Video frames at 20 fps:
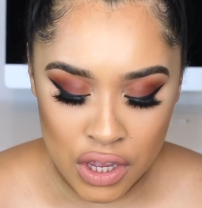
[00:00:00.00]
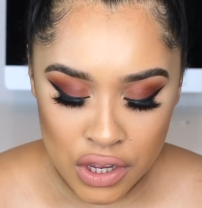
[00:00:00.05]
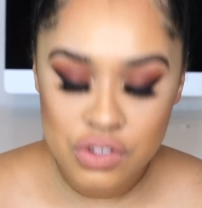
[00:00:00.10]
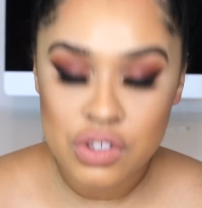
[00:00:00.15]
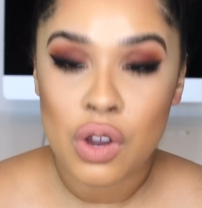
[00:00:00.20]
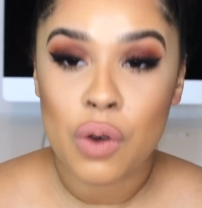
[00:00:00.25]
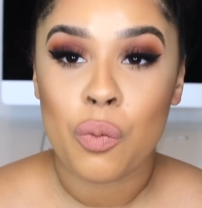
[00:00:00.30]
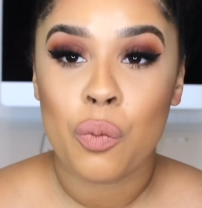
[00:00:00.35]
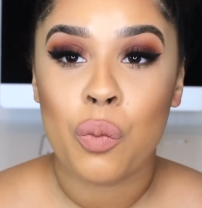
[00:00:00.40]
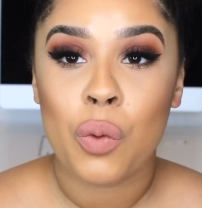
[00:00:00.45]

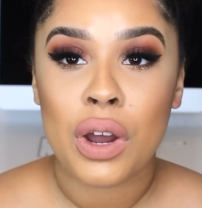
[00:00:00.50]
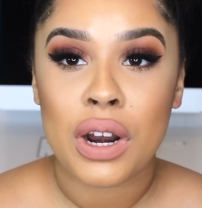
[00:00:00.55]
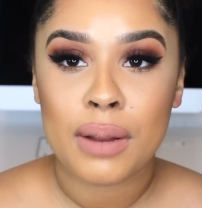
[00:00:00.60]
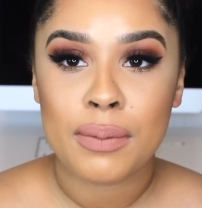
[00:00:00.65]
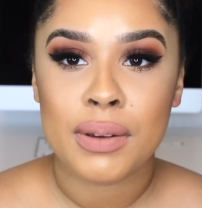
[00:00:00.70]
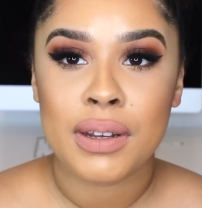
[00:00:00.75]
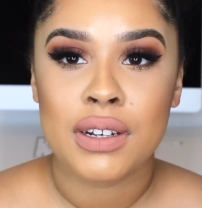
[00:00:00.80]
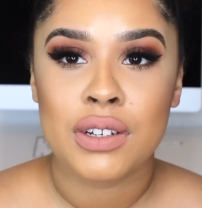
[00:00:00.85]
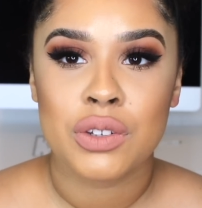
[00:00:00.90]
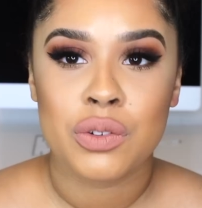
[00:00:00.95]
So what
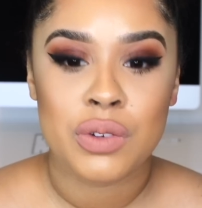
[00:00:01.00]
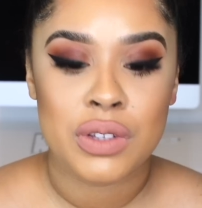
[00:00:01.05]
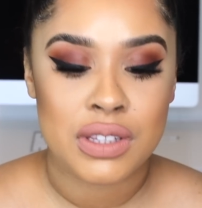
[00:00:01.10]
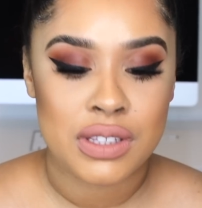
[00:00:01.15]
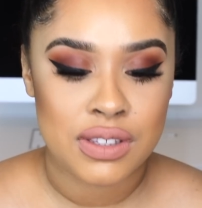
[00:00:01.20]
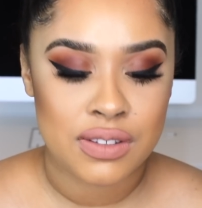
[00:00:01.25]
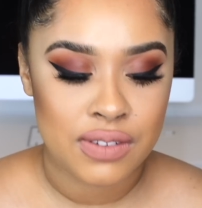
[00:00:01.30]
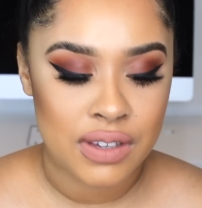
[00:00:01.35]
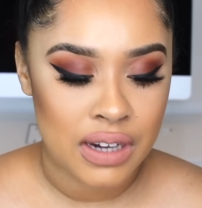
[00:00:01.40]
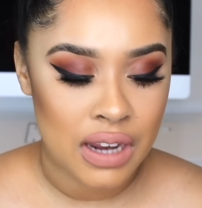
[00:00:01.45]
I'm going to do in
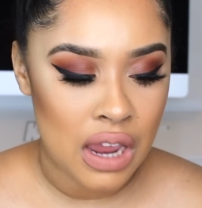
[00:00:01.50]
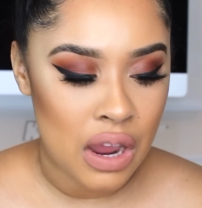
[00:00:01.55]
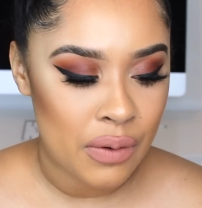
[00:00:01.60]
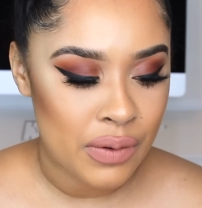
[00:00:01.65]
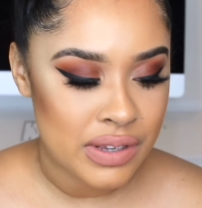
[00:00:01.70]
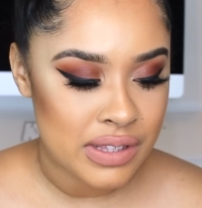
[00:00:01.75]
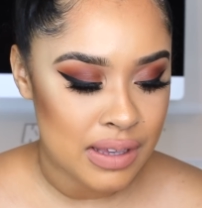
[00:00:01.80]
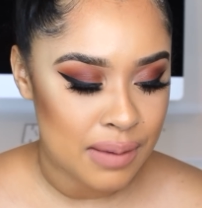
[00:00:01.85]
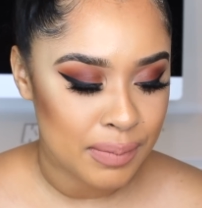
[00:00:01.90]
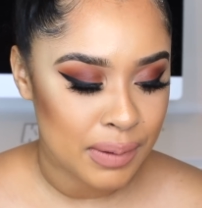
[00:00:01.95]
this video
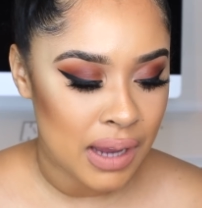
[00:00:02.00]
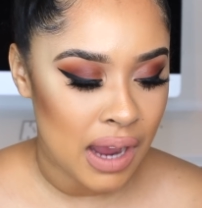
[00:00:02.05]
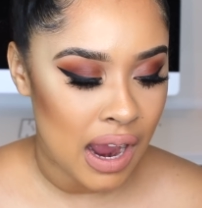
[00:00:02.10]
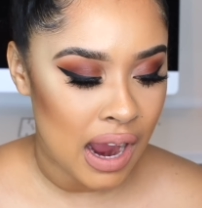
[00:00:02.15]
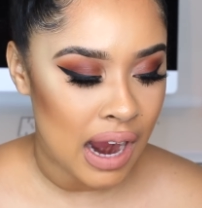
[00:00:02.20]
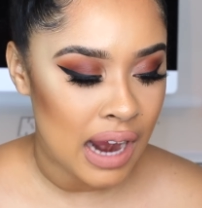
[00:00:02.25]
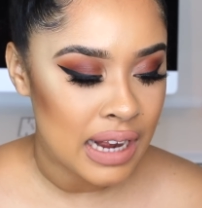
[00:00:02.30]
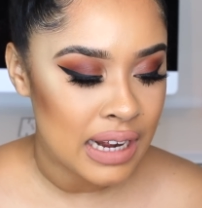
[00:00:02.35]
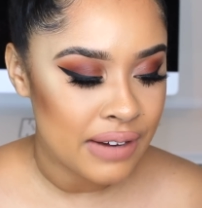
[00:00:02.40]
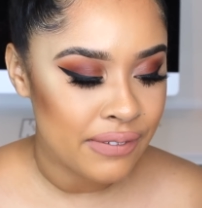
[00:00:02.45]
is I'm
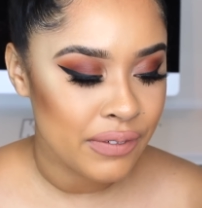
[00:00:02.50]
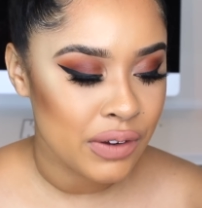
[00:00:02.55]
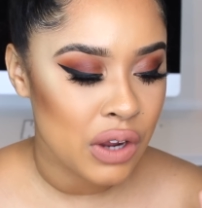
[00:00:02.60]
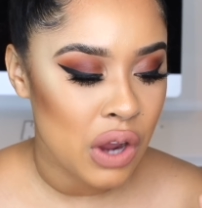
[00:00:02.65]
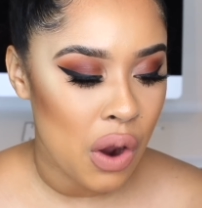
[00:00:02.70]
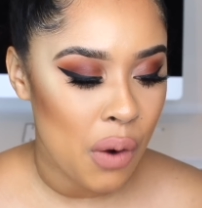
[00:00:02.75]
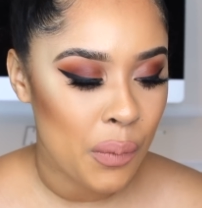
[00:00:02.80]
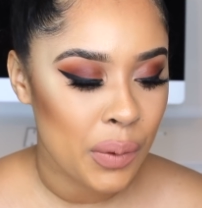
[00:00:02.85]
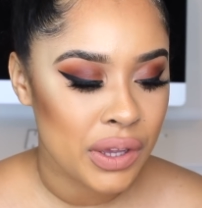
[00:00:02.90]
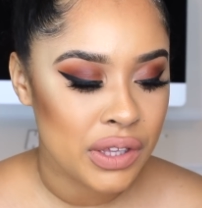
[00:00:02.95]
kind of
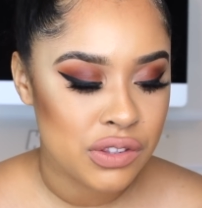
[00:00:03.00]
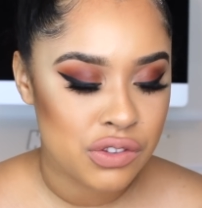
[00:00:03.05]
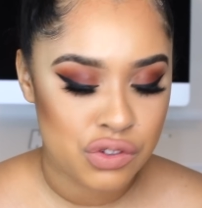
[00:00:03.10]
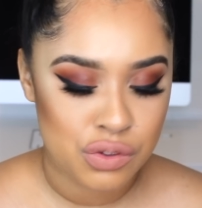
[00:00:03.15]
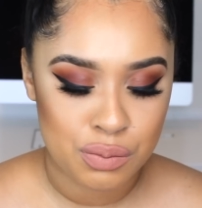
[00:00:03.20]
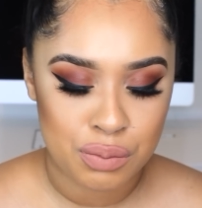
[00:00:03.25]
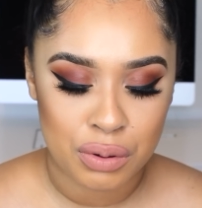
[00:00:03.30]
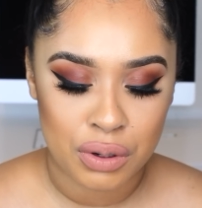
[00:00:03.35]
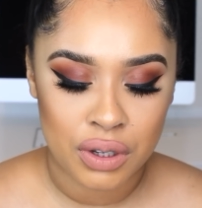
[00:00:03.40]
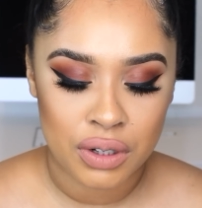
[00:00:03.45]
going
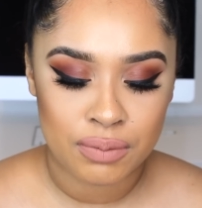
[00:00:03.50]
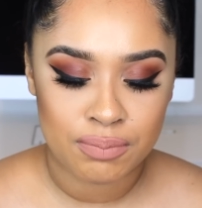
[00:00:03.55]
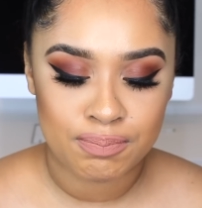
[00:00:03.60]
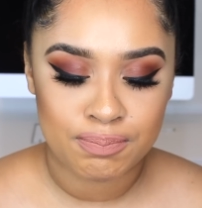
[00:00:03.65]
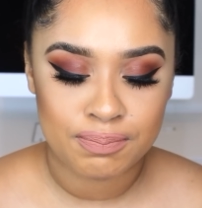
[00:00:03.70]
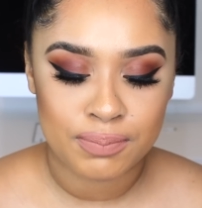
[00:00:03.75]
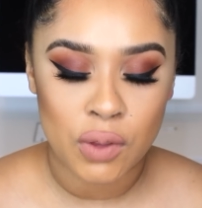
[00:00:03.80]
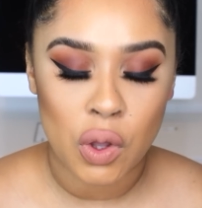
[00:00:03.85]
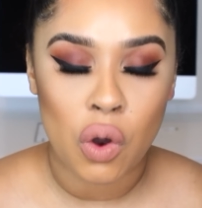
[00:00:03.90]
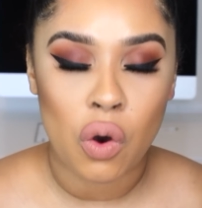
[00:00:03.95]
to put
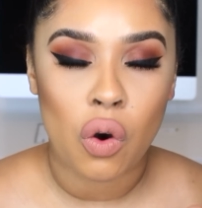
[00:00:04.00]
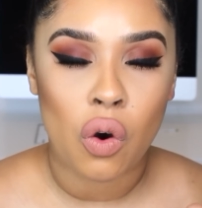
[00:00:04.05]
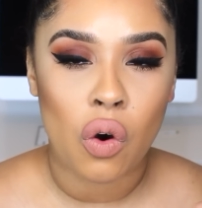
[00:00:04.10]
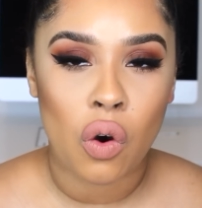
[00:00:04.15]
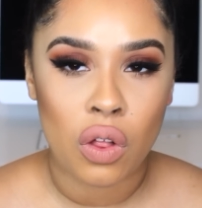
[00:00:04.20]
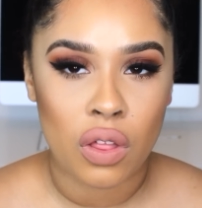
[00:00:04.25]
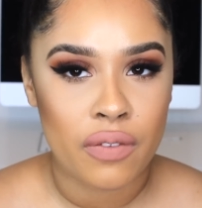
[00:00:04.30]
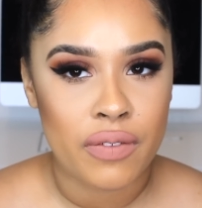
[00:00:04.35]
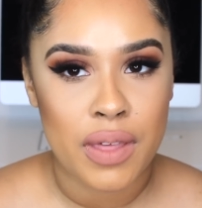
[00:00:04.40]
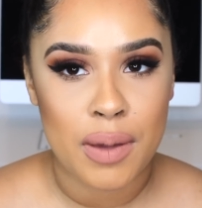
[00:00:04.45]

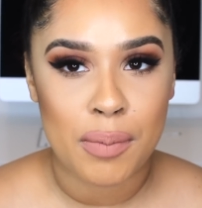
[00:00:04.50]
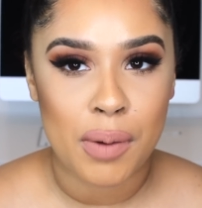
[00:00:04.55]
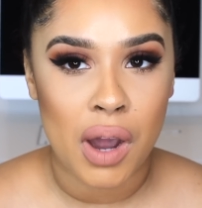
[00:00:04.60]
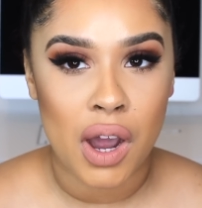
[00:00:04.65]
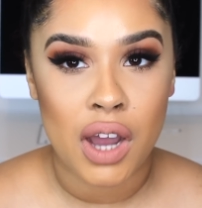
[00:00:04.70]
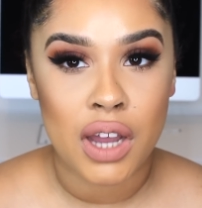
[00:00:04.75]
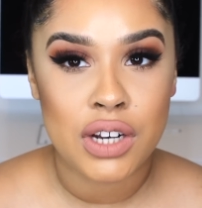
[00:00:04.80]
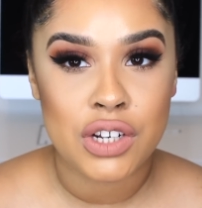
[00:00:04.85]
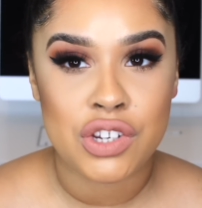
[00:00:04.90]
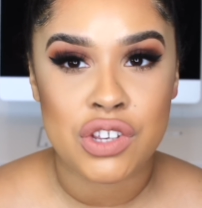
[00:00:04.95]
all of them
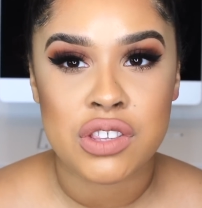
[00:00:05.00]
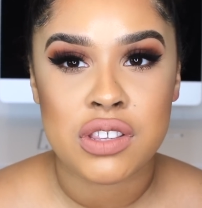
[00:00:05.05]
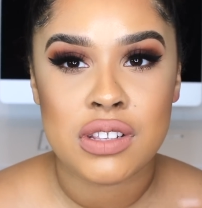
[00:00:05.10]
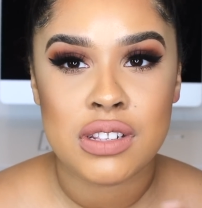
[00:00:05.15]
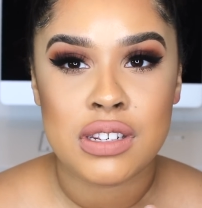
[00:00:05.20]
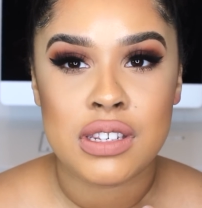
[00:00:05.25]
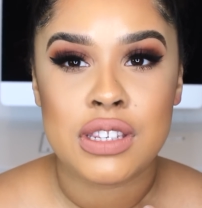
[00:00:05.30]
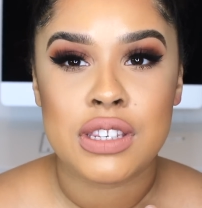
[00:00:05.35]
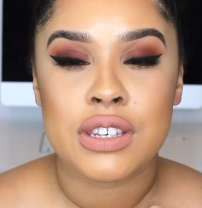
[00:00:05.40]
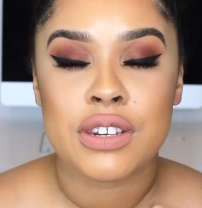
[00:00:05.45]
on just
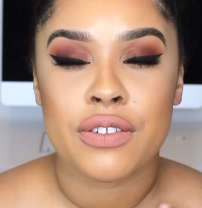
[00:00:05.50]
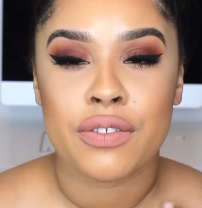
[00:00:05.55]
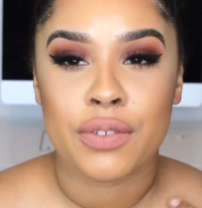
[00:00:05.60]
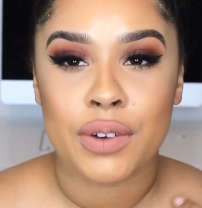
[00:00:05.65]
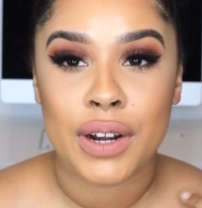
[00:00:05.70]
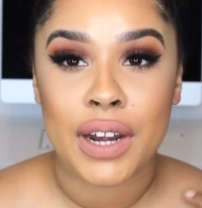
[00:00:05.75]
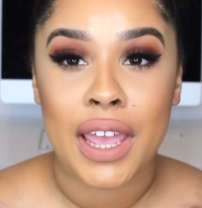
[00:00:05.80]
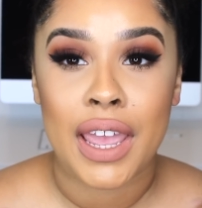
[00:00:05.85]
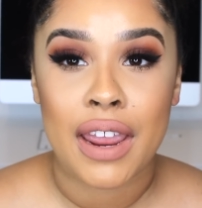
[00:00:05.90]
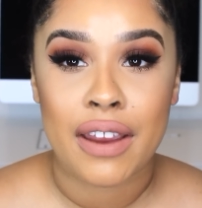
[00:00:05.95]
in
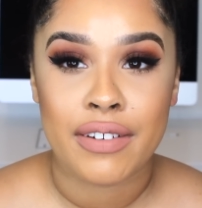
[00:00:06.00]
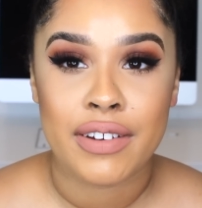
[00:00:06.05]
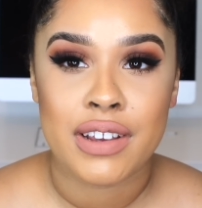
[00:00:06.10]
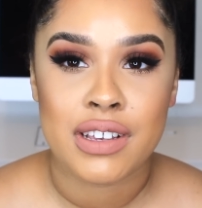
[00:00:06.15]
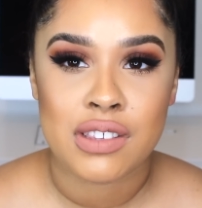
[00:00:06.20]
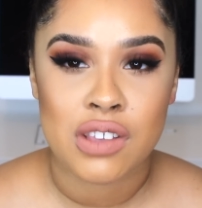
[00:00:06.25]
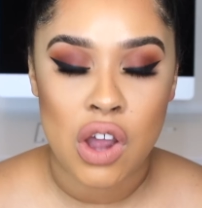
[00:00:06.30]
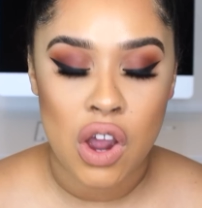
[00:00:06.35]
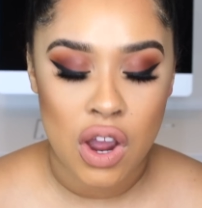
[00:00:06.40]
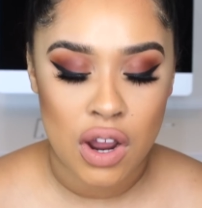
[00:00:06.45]
different
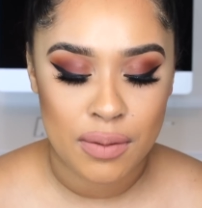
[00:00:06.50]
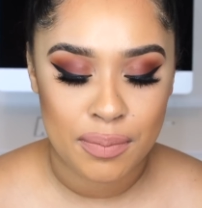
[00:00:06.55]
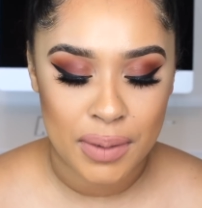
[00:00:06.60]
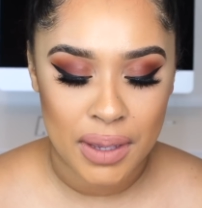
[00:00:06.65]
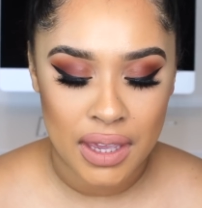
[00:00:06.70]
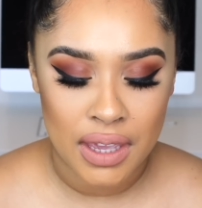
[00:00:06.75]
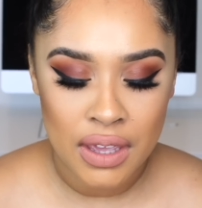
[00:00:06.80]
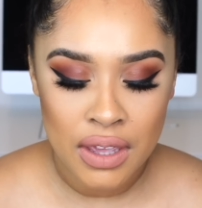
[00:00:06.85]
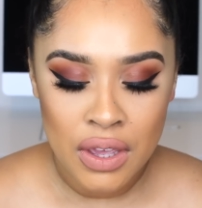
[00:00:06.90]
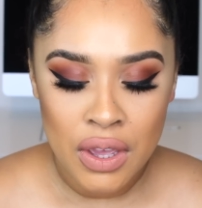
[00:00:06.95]
areas on
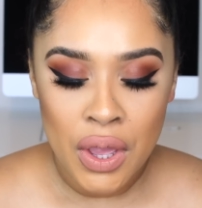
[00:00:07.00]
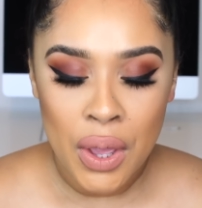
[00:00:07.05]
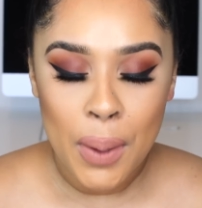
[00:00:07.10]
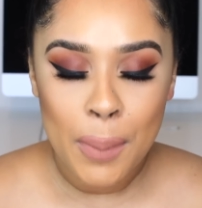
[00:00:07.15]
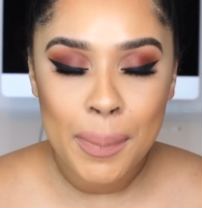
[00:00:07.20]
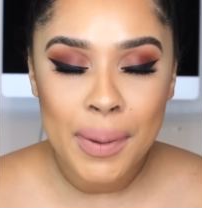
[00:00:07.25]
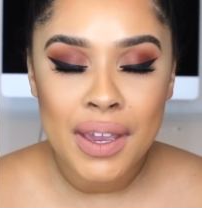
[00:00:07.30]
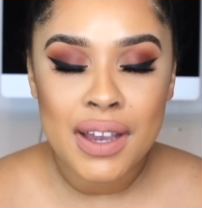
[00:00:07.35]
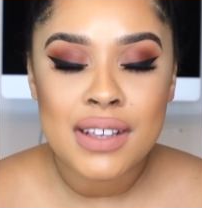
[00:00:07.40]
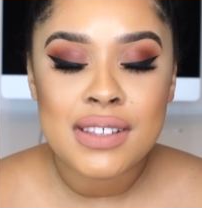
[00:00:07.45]
me
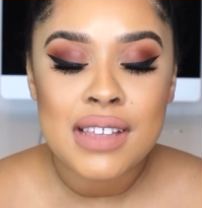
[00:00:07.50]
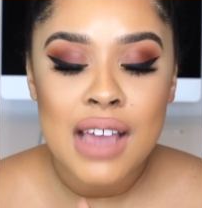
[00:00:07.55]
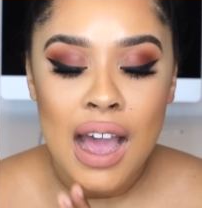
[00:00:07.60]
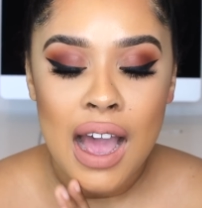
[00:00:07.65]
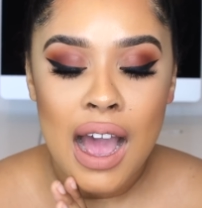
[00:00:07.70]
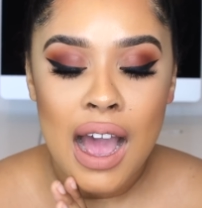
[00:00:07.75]
because